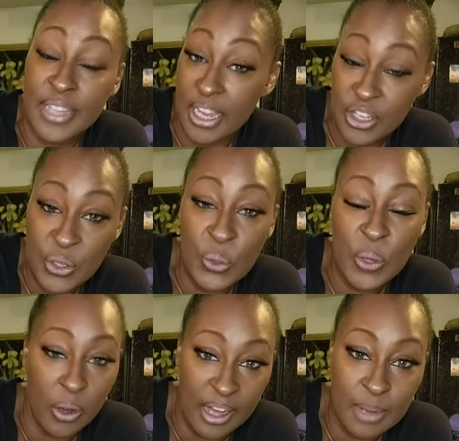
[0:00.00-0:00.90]
you are
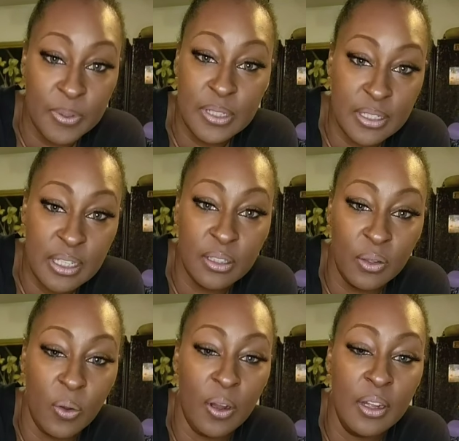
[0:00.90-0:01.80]
able to see the
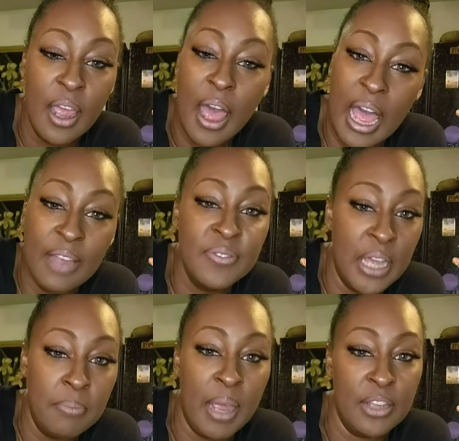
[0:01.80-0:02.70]
Lord, I've done
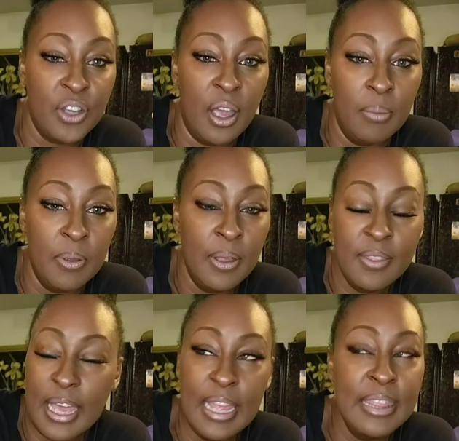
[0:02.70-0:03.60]
my job. That
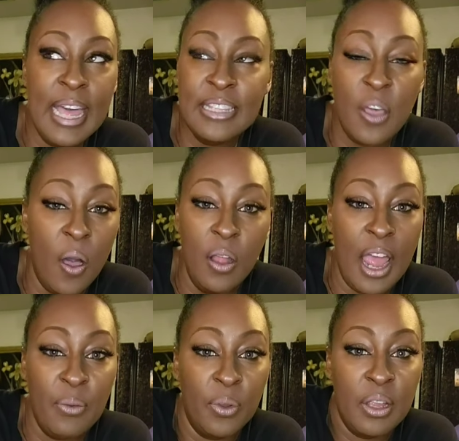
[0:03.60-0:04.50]
and that's all I
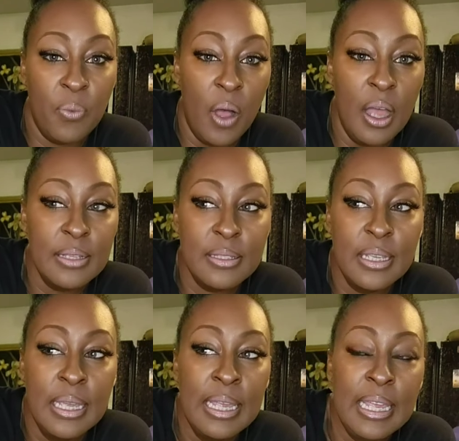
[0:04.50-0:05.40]
really want
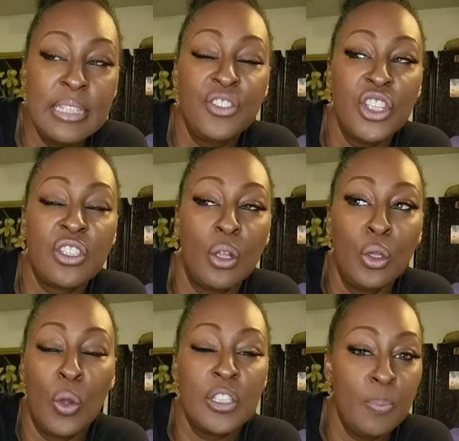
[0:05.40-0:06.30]
is just the Lord
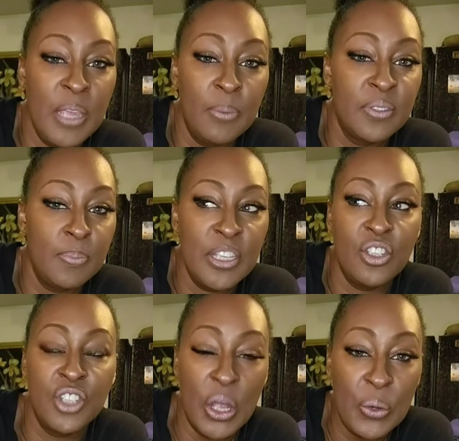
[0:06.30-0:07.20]
to be able to be
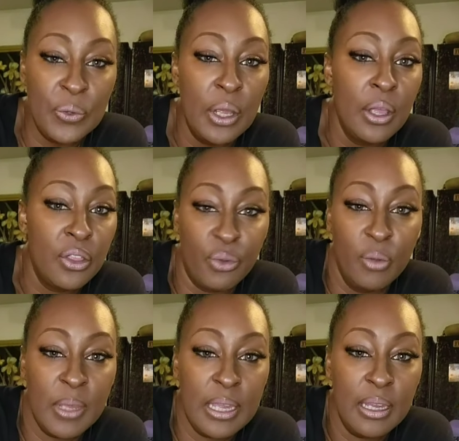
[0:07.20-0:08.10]
shown through
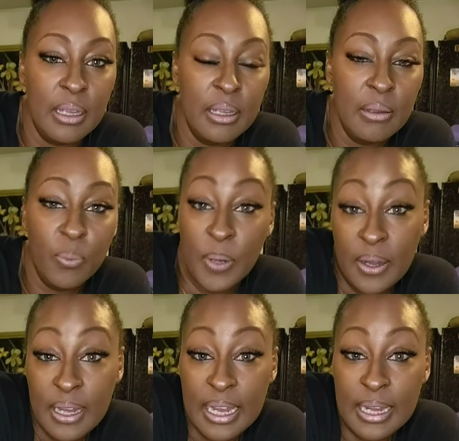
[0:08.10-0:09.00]
me.
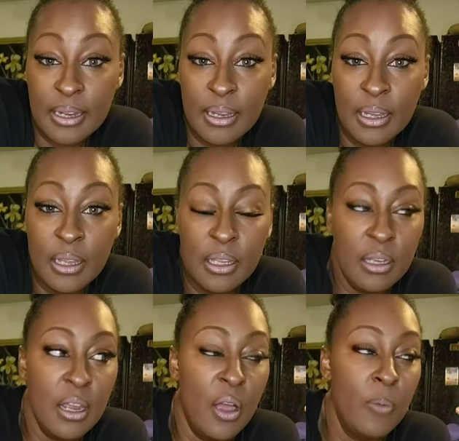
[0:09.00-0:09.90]
Period. You
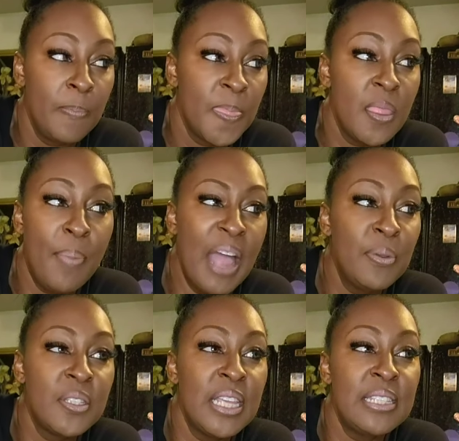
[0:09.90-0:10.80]
know, the Bible
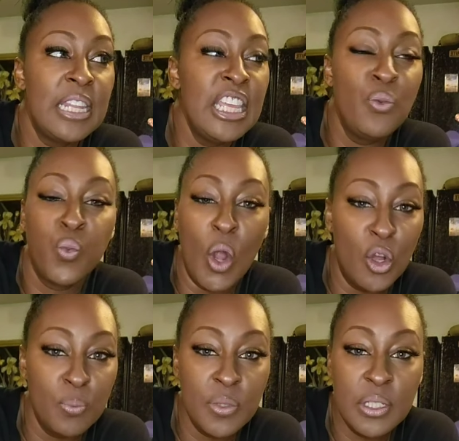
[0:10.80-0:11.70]
says that he
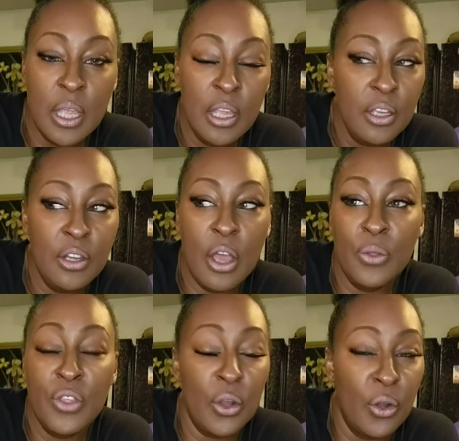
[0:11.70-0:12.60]
roams, you know, the
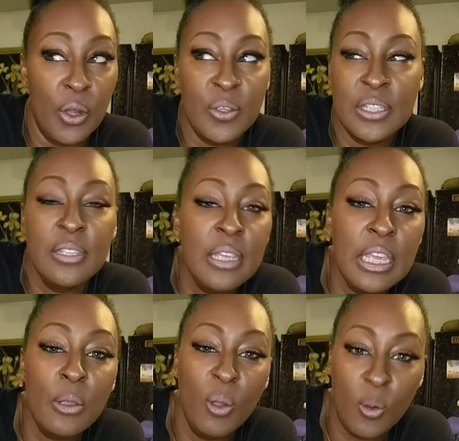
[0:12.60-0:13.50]
earth seeking
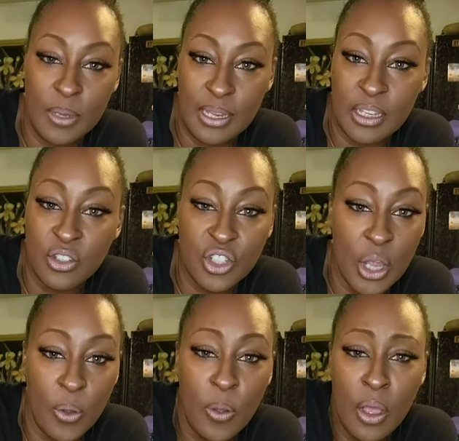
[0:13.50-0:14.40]
whom he can show
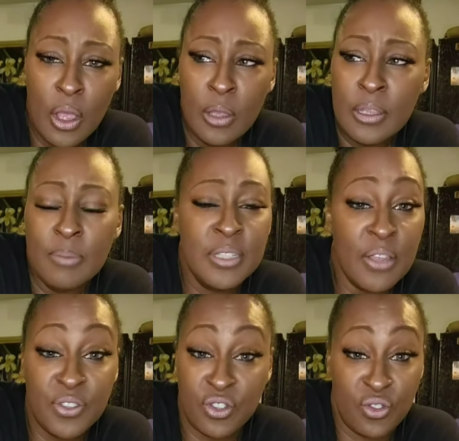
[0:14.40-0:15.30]
himself
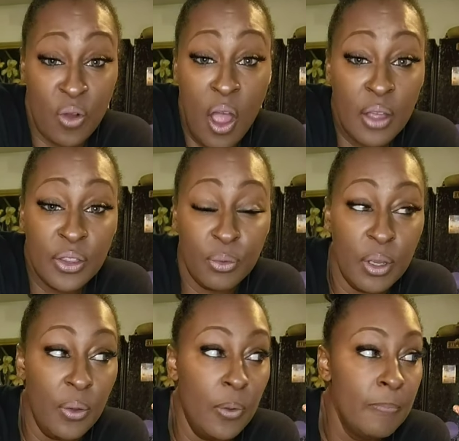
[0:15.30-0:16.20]
strong through.
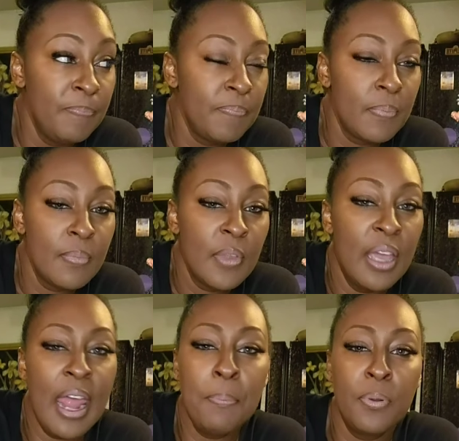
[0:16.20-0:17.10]
And I
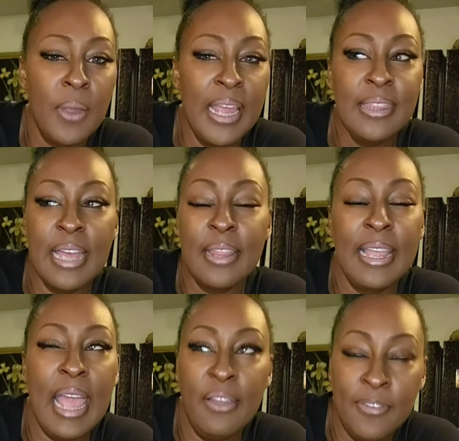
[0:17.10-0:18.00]
pray that like
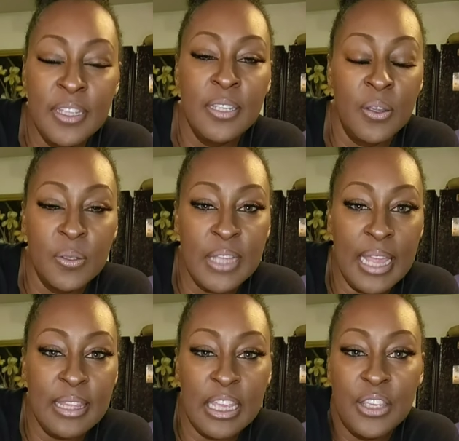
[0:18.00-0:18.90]
every single day that
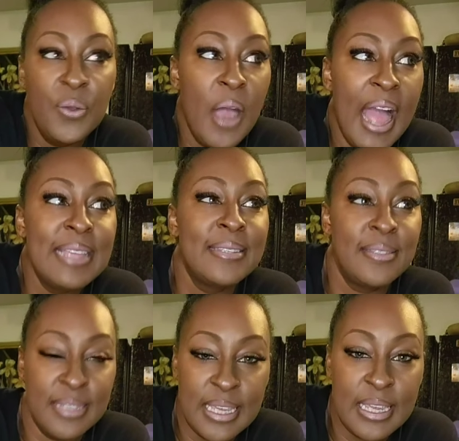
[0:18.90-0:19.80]
you guys
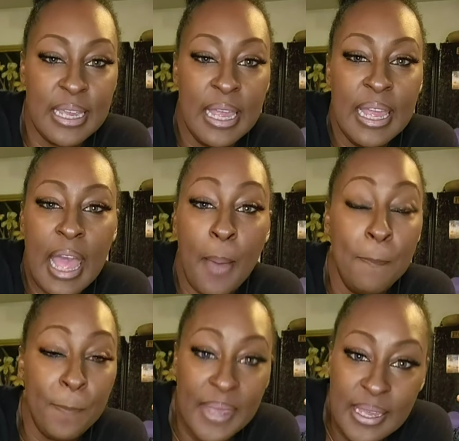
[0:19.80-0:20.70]
see a
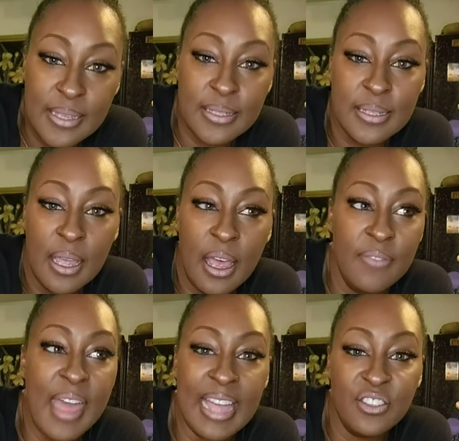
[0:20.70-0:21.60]
piece of
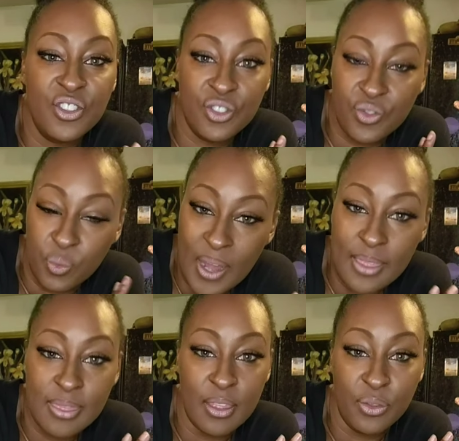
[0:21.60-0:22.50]
that strength
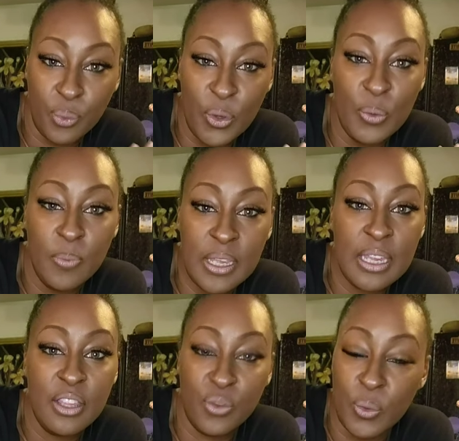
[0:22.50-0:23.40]
through me,
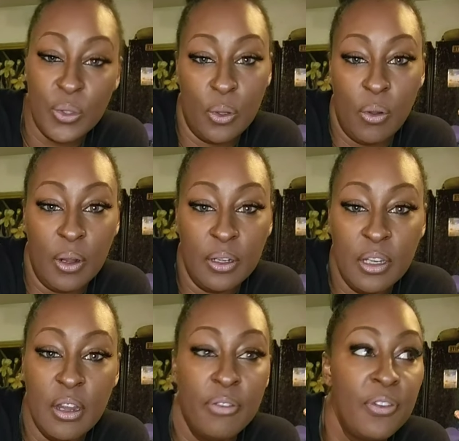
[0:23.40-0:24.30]
through the Lord, you know,
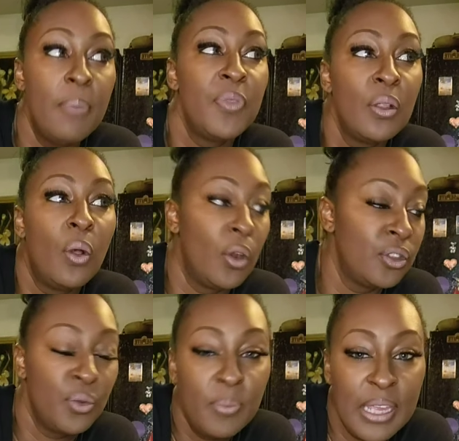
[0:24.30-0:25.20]
from the Lord through
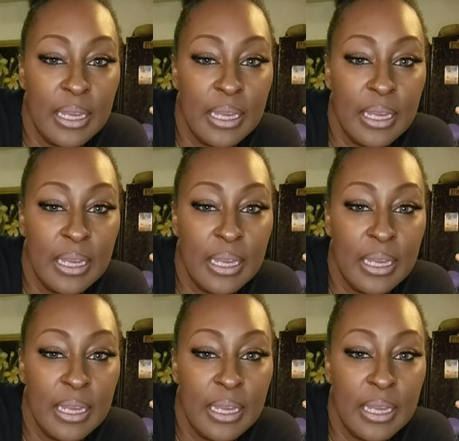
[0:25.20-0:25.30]
me.